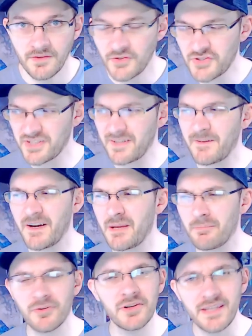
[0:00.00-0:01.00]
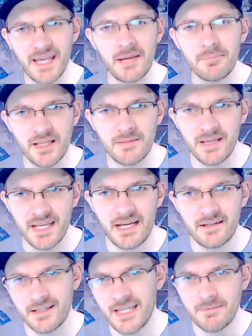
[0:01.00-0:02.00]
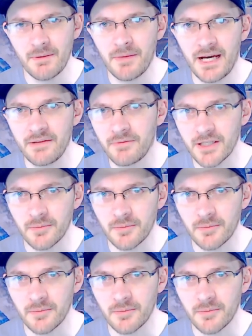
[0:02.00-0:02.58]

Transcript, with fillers: So just a very important gameplay mechanic to keep in mind while you're